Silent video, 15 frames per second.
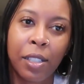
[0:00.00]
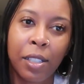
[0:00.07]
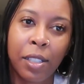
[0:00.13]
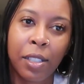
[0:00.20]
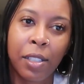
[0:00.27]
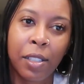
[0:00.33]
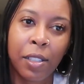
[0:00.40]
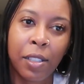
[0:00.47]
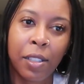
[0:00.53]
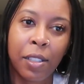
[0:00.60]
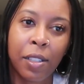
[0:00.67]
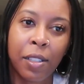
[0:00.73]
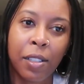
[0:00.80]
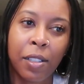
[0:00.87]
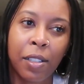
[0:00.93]

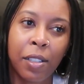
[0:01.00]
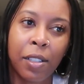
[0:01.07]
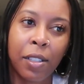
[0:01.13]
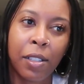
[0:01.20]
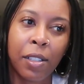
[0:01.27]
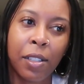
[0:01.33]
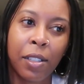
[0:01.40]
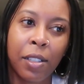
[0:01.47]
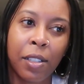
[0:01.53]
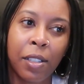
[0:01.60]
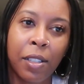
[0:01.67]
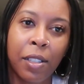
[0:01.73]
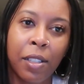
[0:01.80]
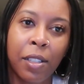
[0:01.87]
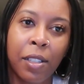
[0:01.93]

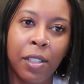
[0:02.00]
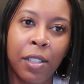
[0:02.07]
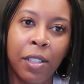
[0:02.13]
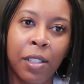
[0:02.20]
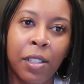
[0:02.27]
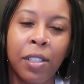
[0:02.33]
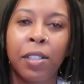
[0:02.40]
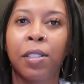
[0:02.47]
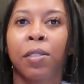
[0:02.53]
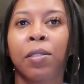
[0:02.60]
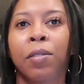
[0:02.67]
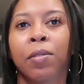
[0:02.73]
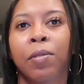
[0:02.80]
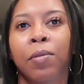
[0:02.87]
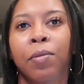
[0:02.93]

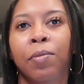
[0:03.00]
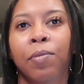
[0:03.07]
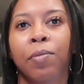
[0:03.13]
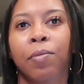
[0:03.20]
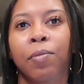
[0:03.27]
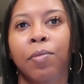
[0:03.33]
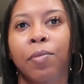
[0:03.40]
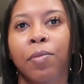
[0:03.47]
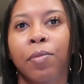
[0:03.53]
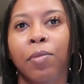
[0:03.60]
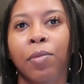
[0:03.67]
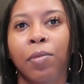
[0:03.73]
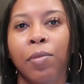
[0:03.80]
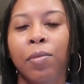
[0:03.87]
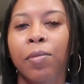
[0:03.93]

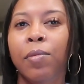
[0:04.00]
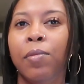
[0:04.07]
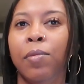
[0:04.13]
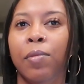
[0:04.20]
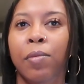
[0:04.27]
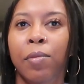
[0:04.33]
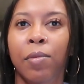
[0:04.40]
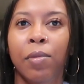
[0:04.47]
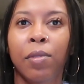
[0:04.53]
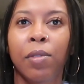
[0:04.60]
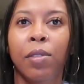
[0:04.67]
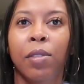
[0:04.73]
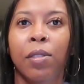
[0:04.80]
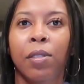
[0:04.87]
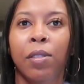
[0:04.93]

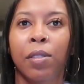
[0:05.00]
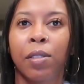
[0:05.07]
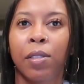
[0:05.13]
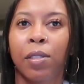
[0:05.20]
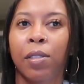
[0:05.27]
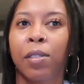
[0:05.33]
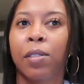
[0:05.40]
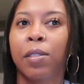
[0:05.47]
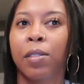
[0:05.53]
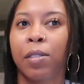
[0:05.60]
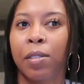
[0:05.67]
The person shown says nothing.